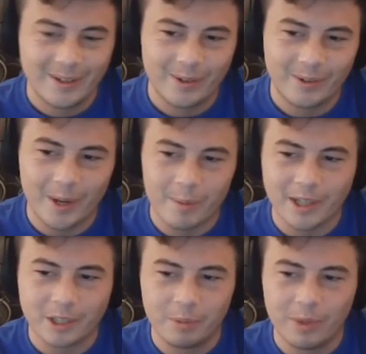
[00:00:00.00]
Right,
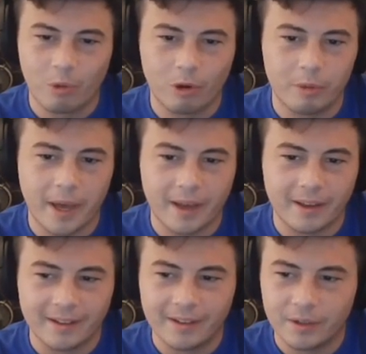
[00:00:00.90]
imagine being ordered back
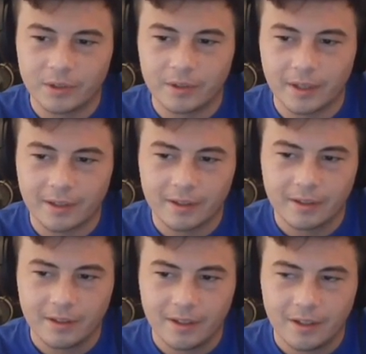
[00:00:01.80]
in. It's like,
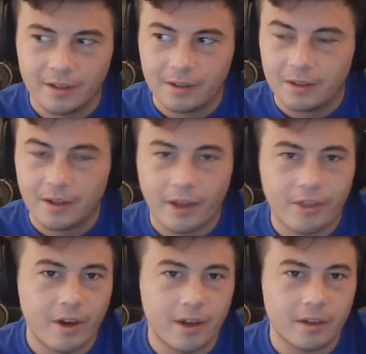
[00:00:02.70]
I
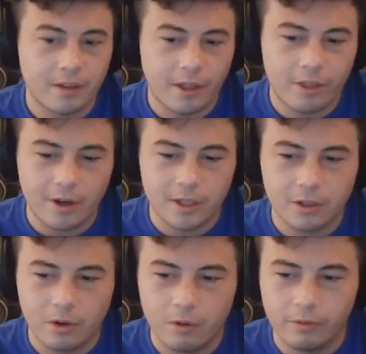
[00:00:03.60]
thought, I thought it's
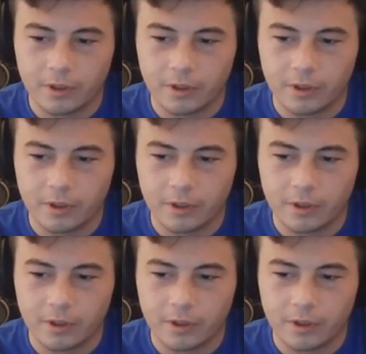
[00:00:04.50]
over.